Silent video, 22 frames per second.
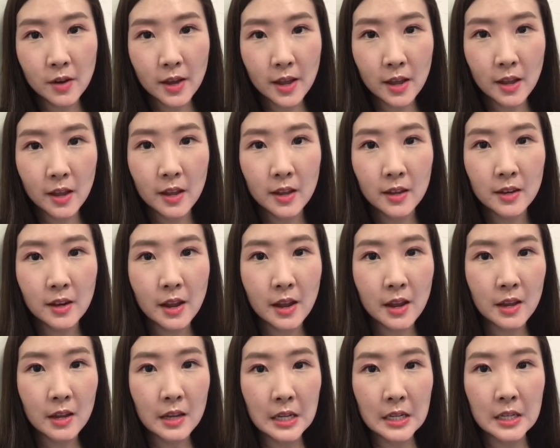I'm gonna go
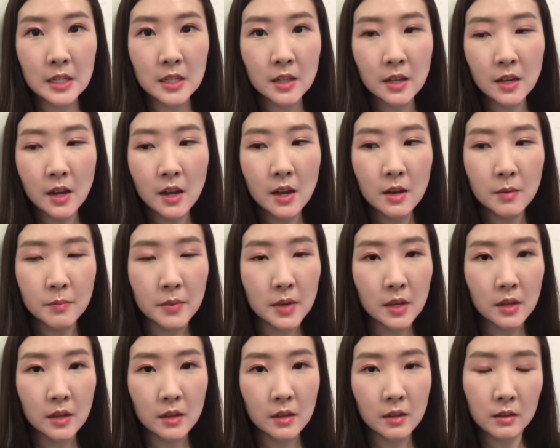ahead and
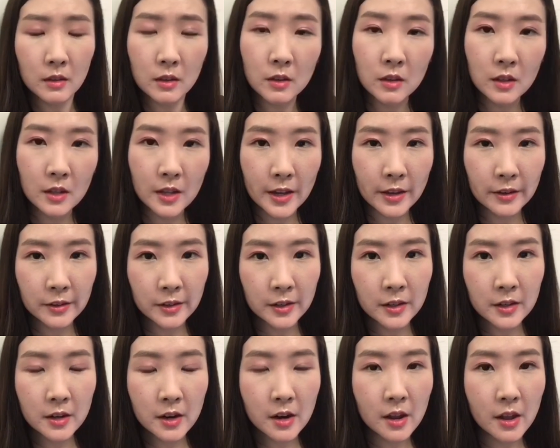make it a
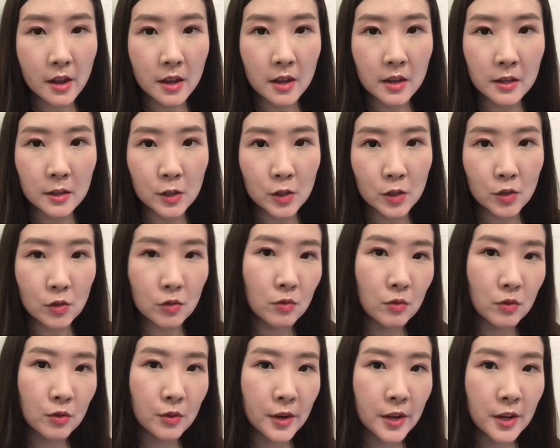little lighter
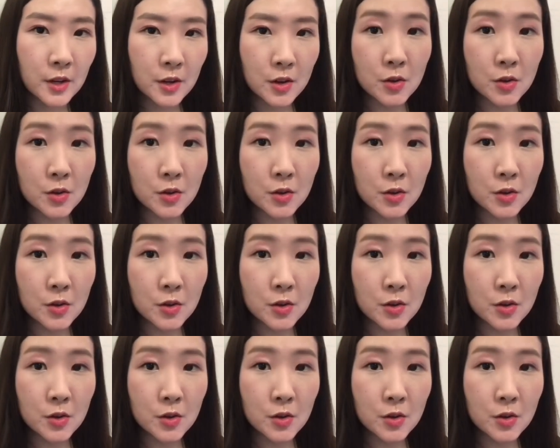and